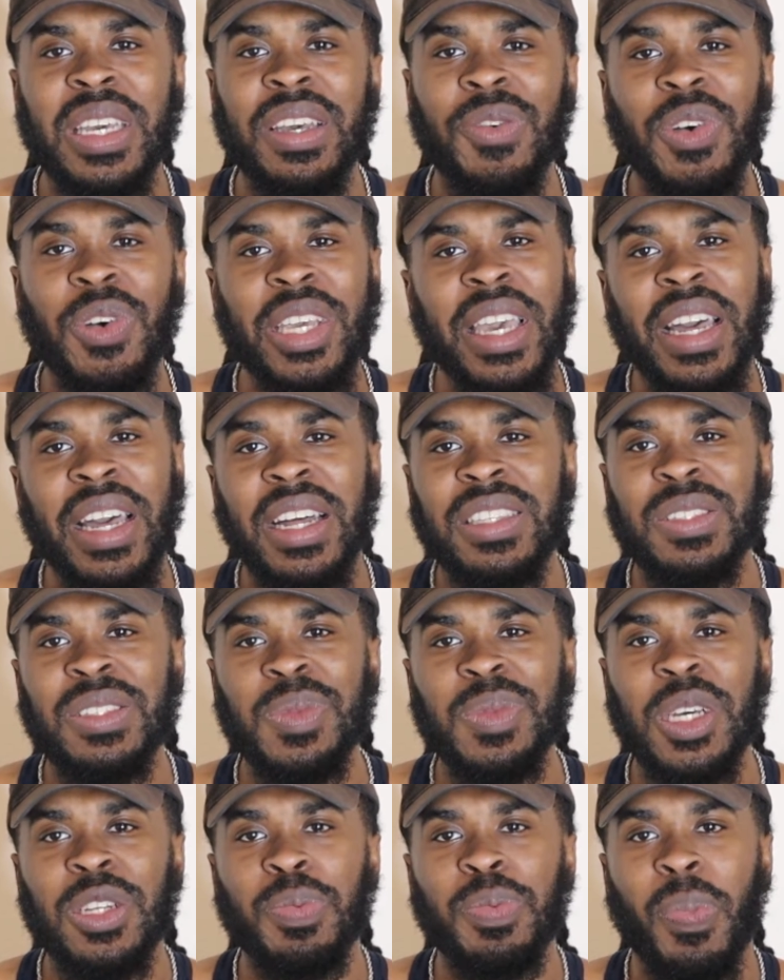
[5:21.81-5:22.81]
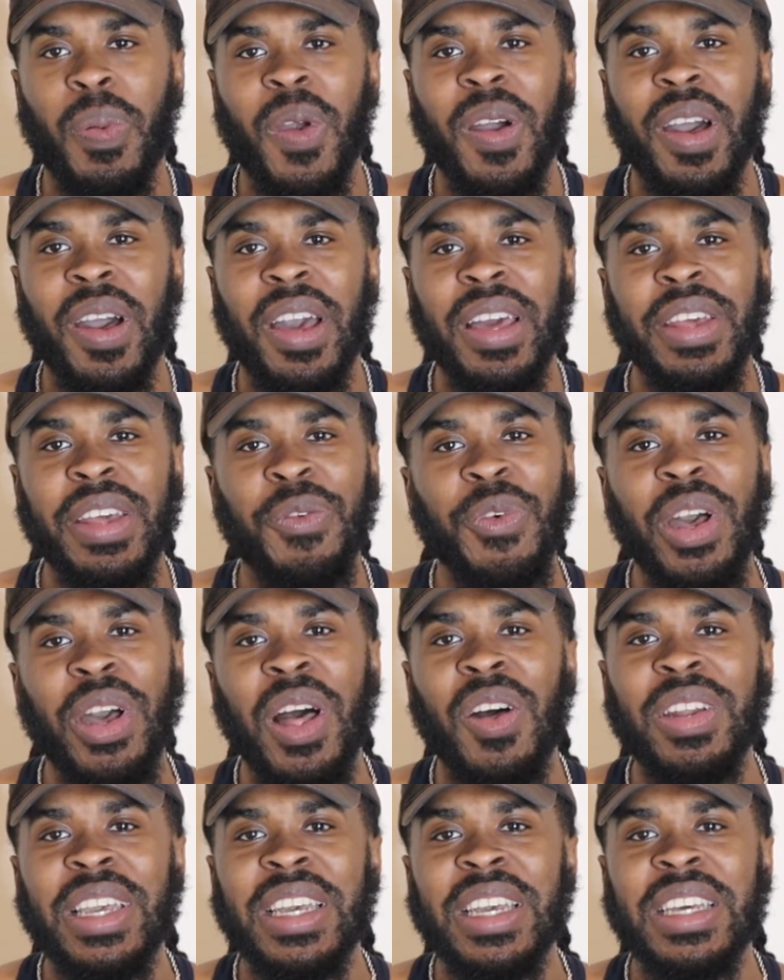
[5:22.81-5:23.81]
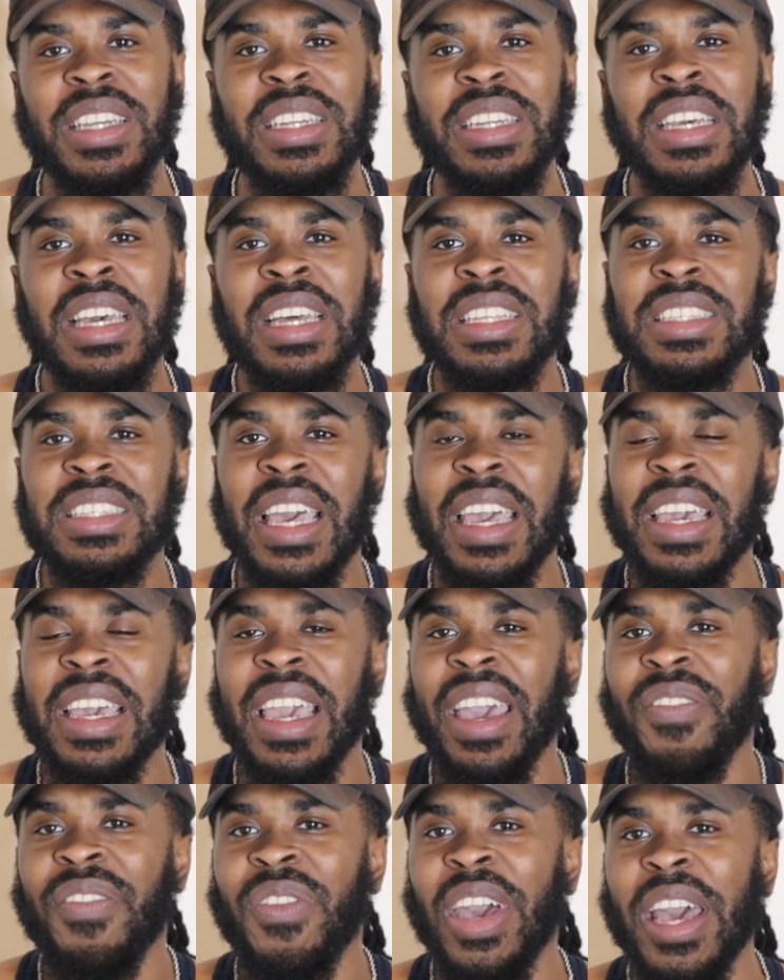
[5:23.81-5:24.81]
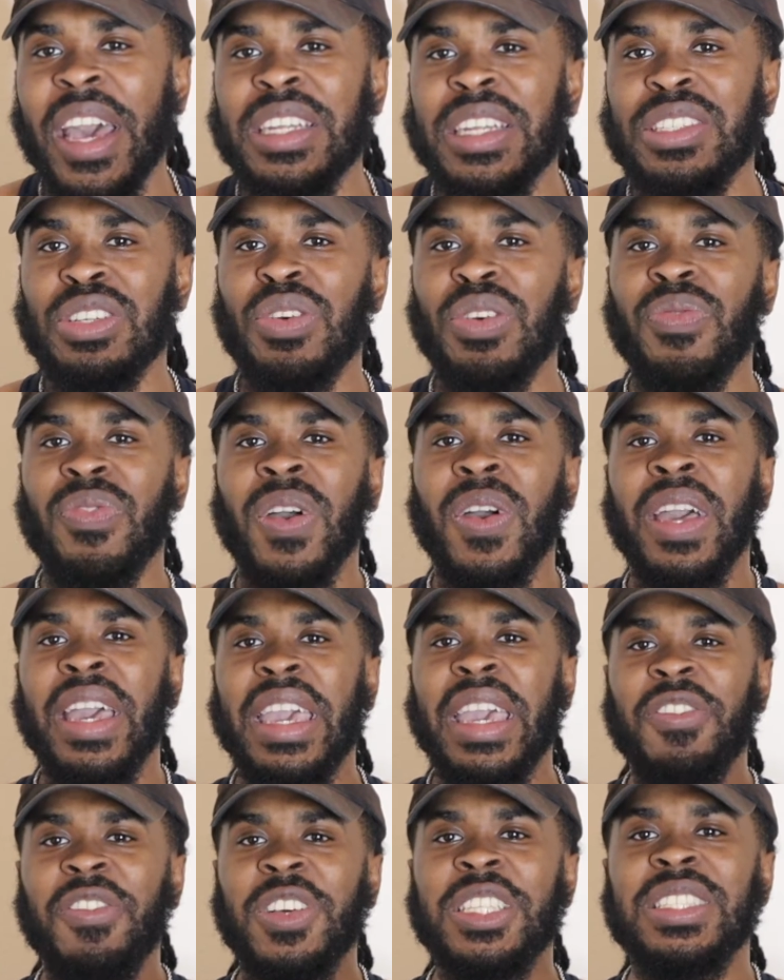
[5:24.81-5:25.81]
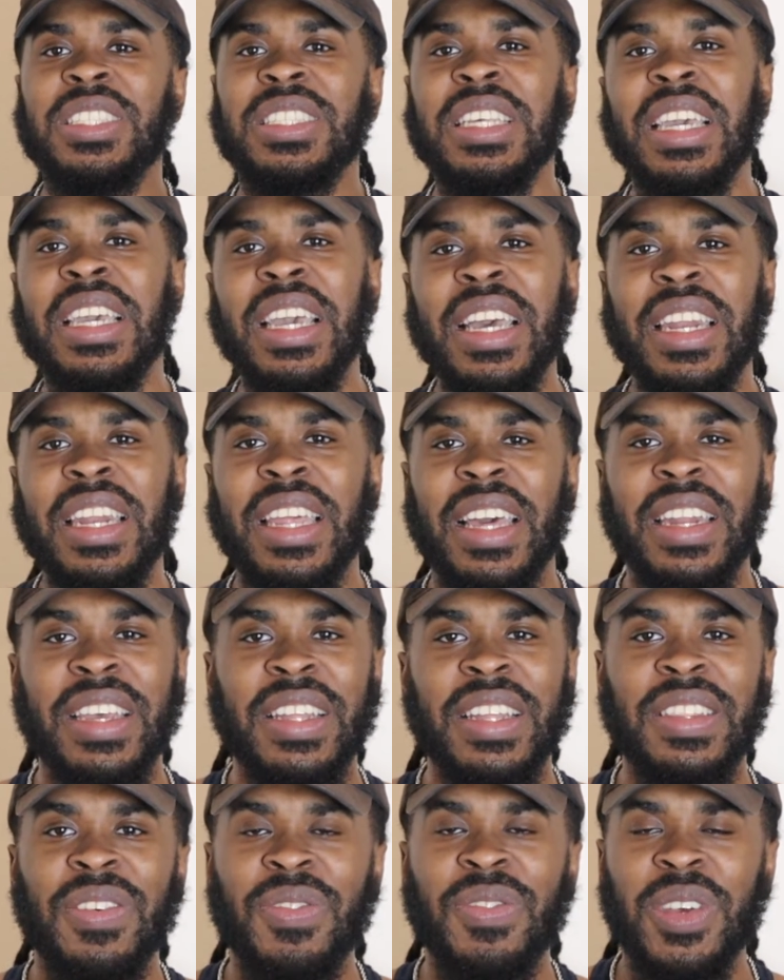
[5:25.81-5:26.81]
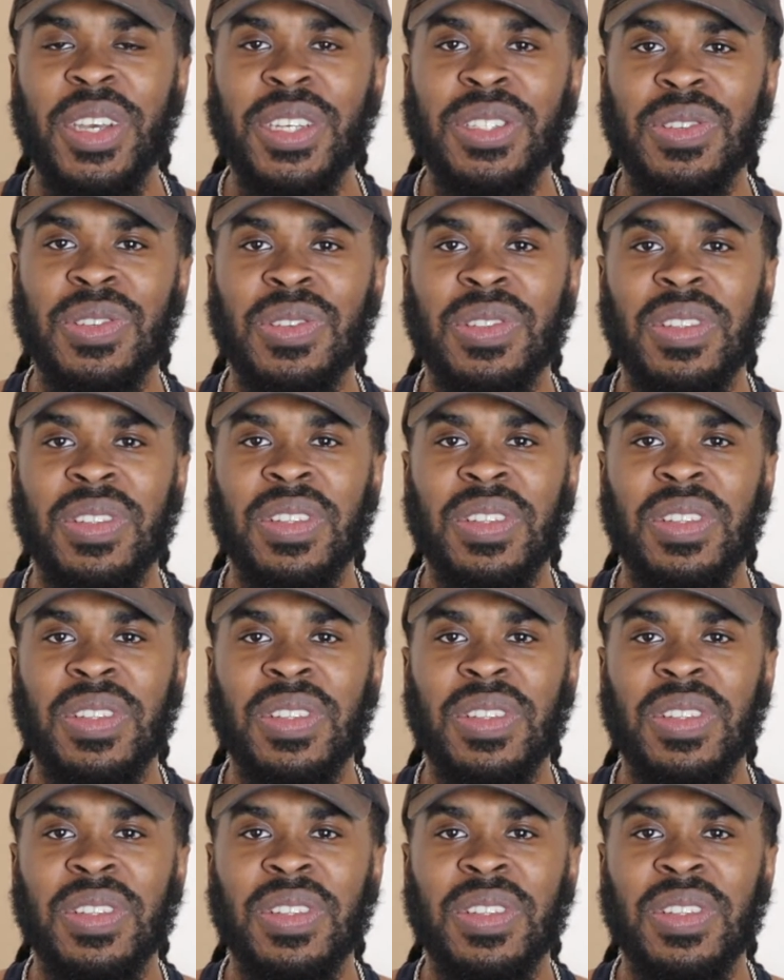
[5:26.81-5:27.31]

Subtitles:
we have too much pride and we don't even take advantage of even seeing that individual.